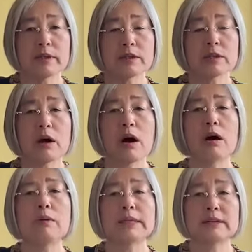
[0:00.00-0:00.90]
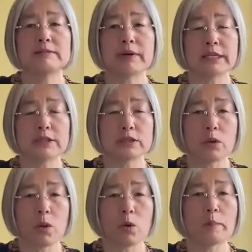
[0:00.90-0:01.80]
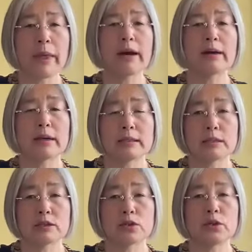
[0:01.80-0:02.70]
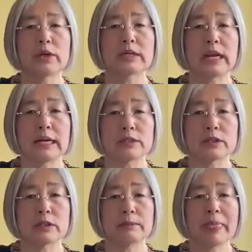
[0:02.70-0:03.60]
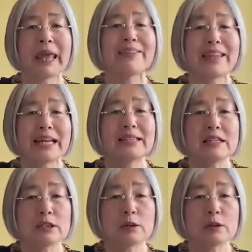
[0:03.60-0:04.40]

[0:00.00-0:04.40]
So always invite a whole parent to your classroom. That is